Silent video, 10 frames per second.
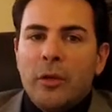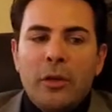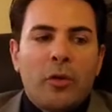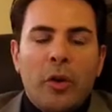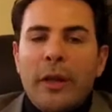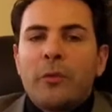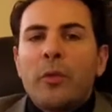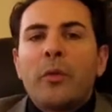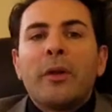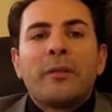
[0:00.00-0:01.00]
You need to connect
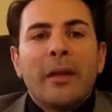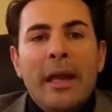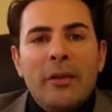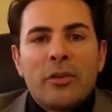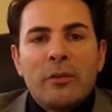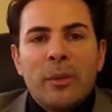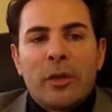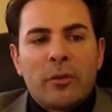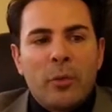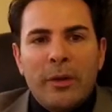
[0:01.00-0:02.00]
with a real estate agent
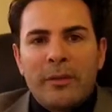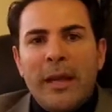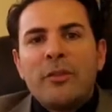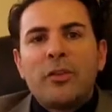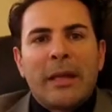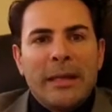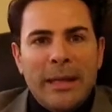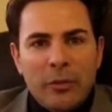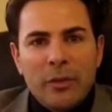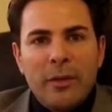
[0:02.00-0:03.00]
because the real estate agent can
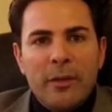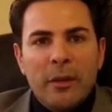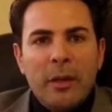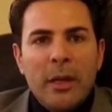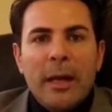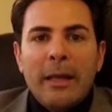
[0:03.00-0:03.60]
get you the deal